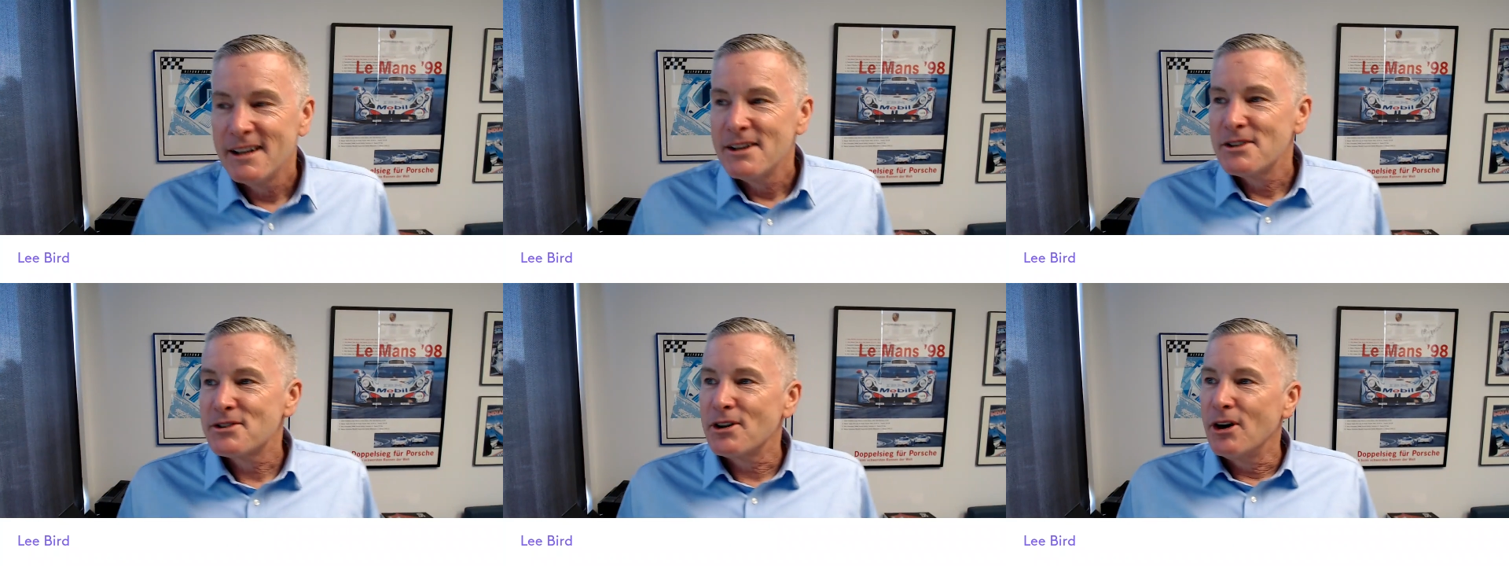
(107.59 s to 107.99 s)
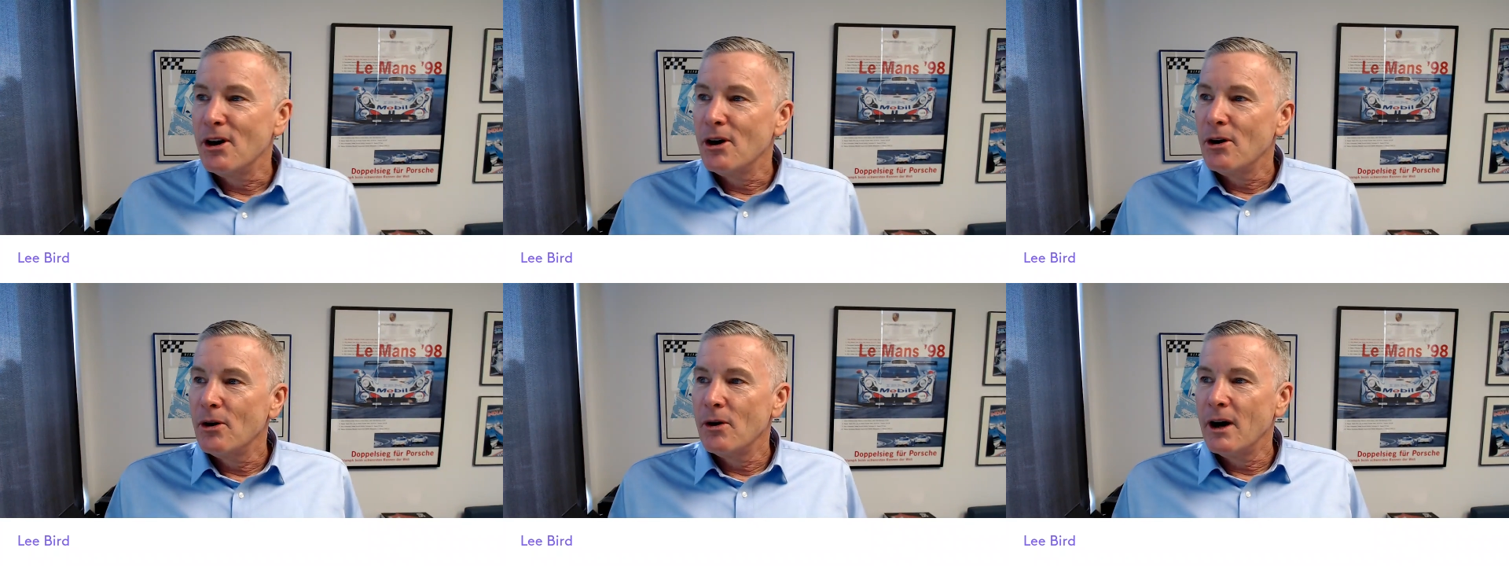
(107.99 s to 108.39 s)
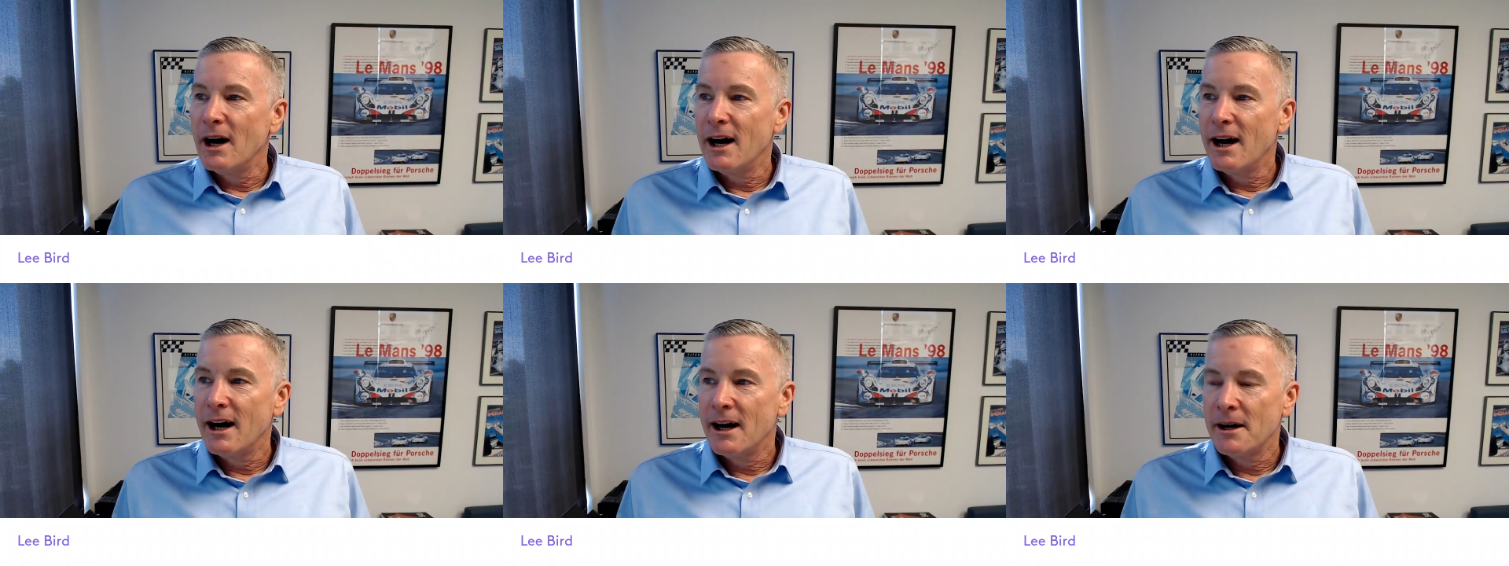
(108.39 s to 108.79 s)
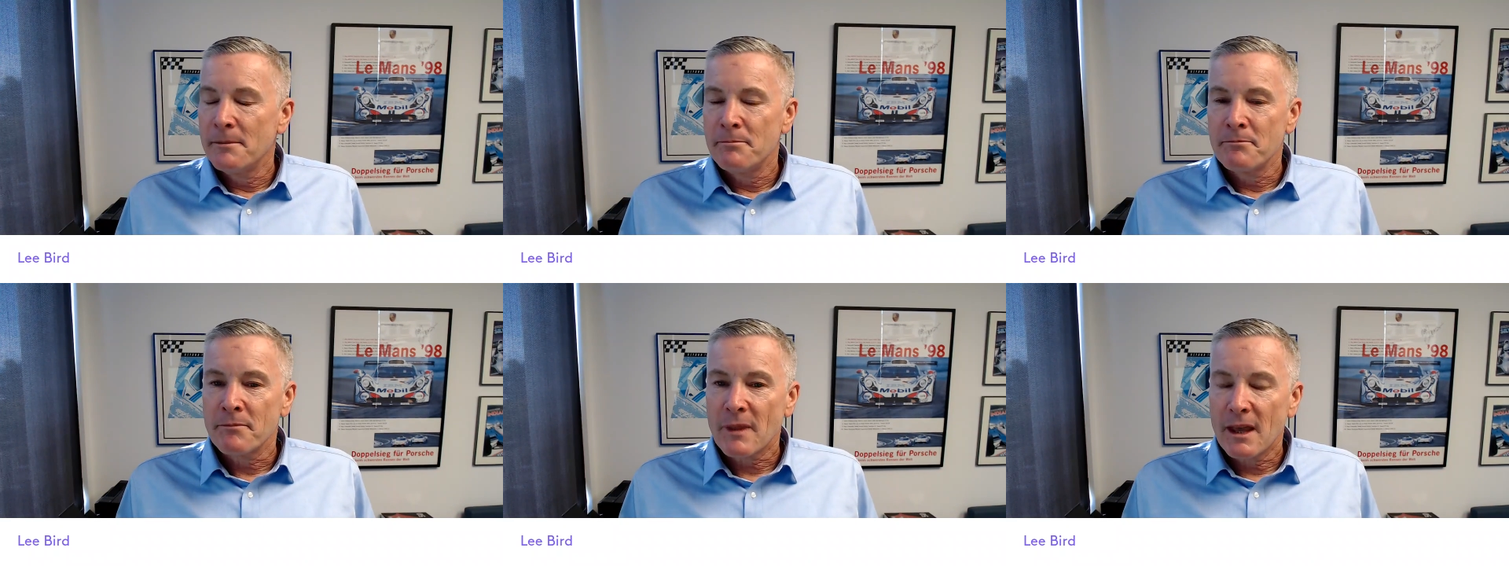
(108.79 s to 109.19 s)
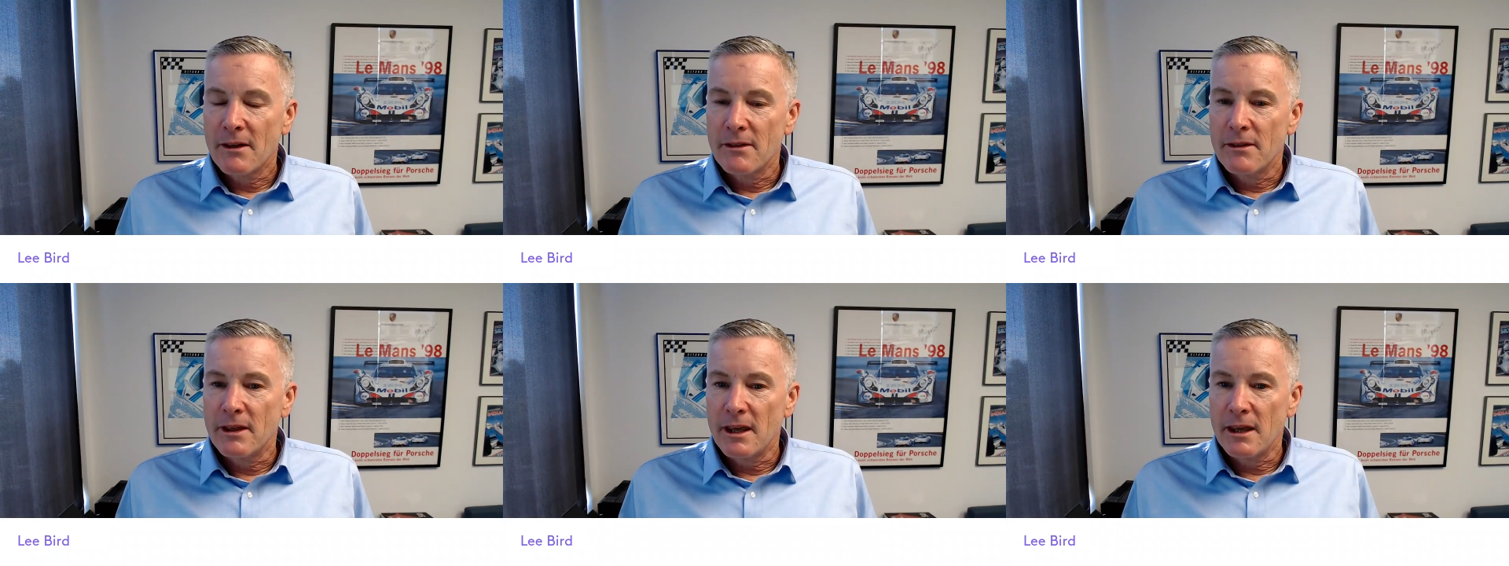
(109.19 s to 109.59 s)
So
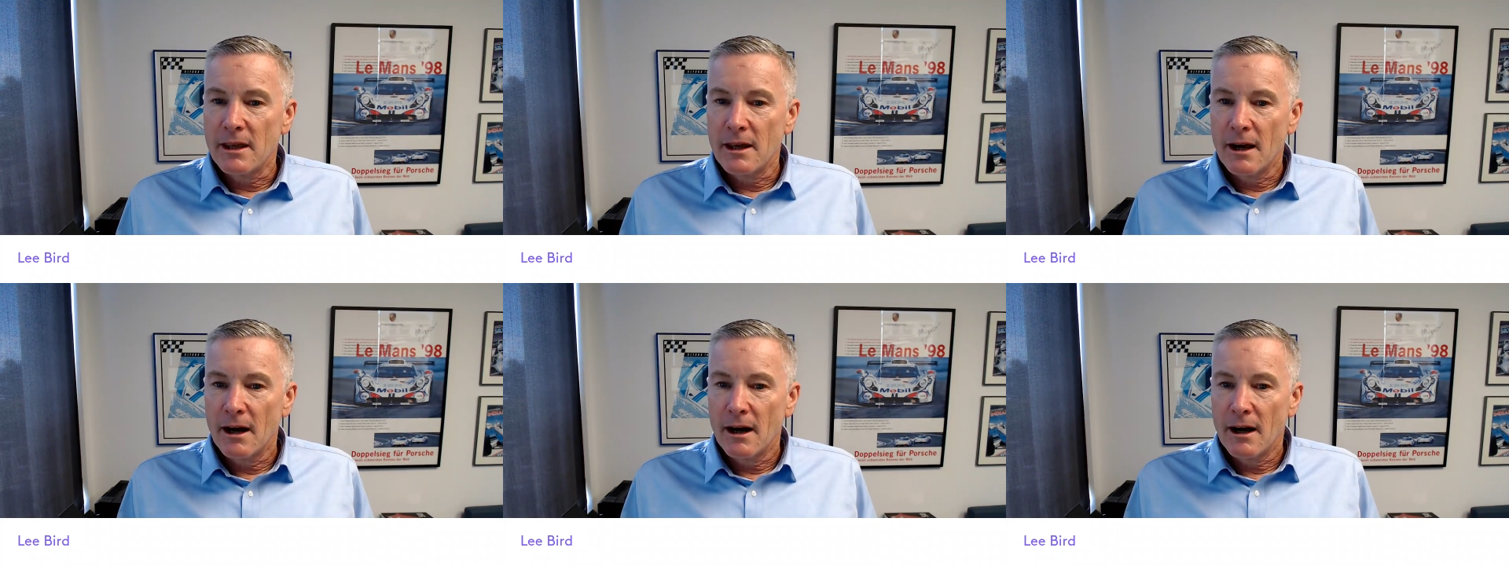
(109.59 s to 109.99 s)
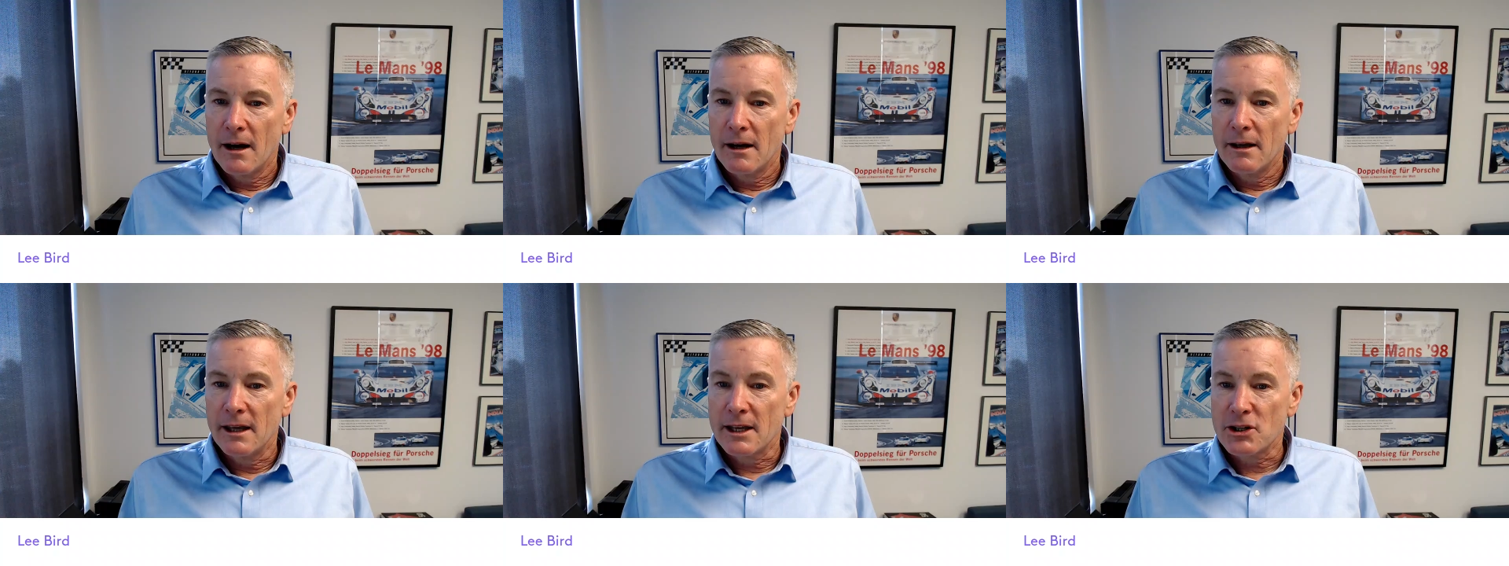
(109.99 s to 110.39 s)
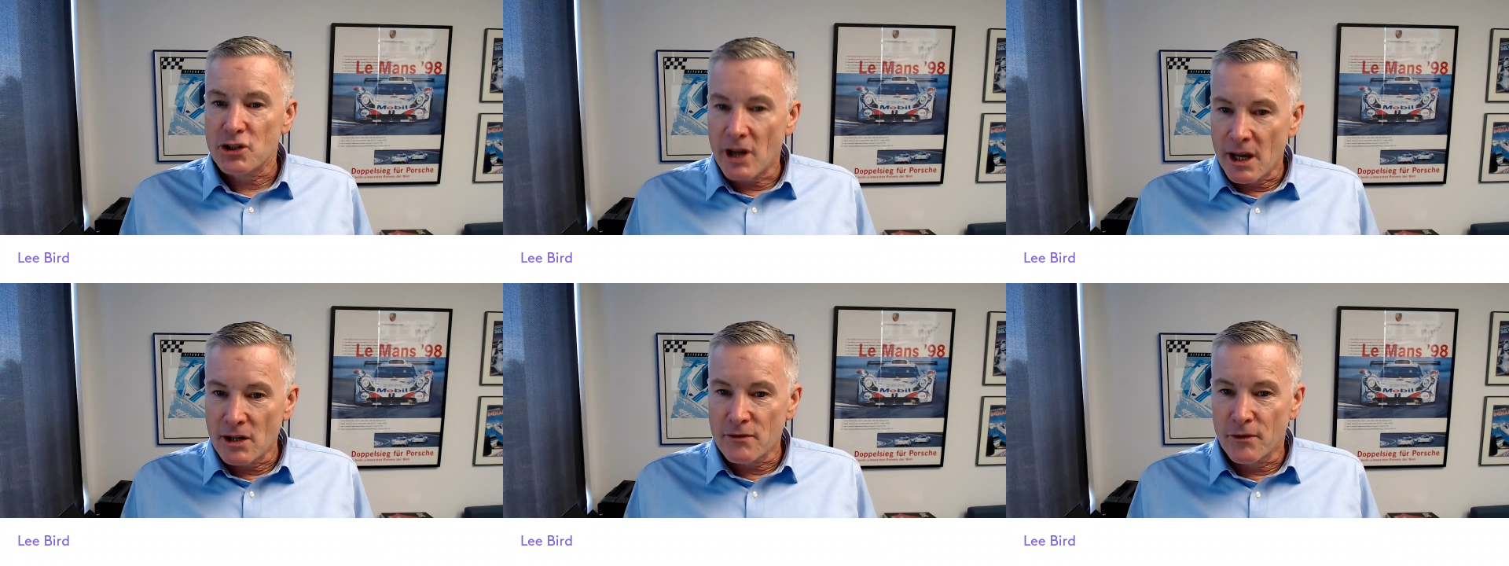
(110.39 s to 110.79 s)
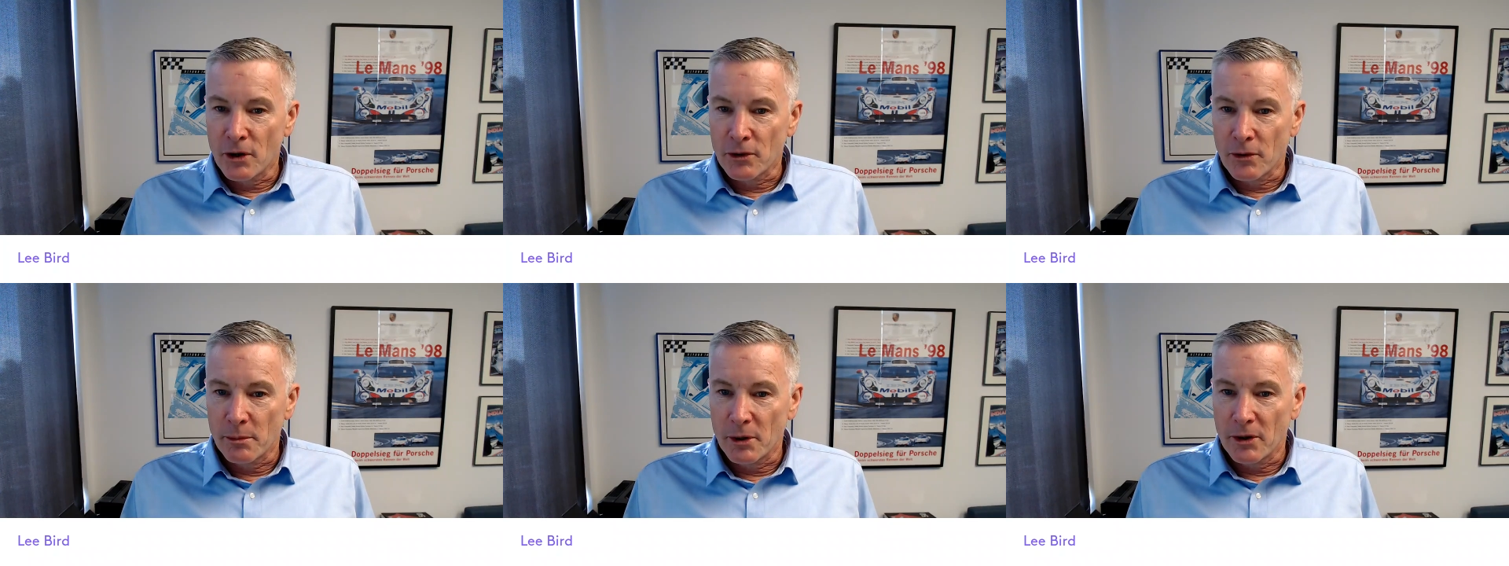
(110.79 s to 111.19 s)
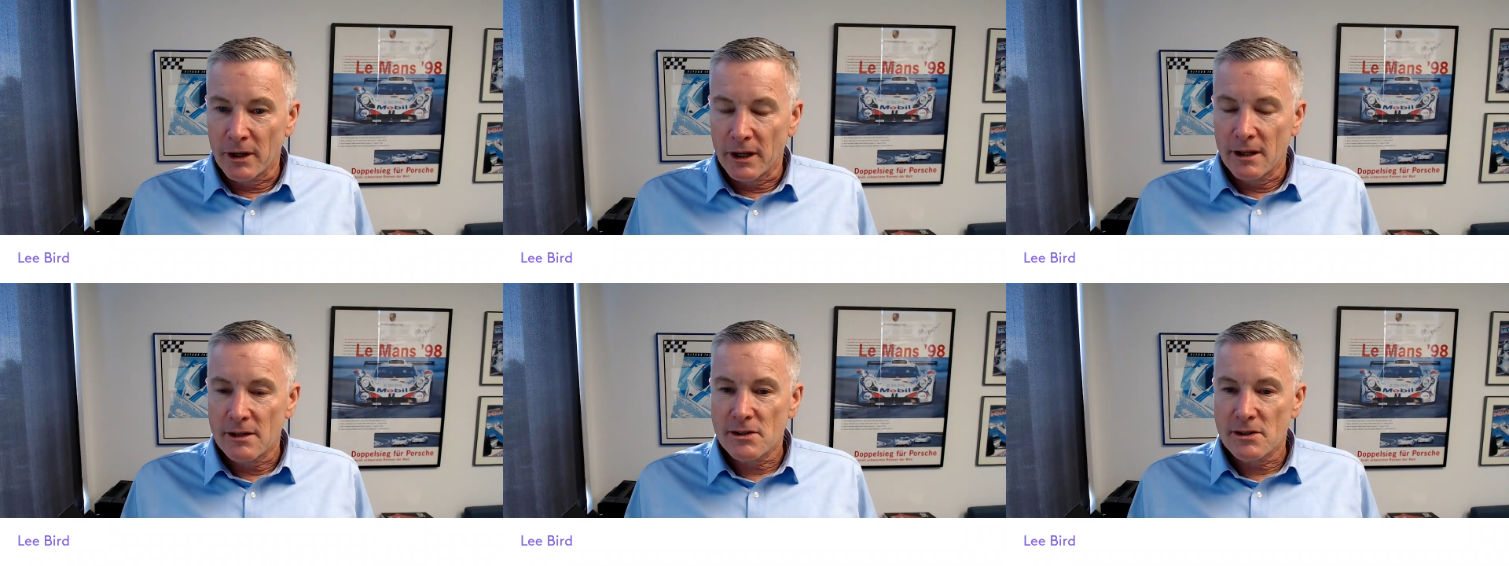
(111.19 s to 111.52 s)
the Exchange vulnerability.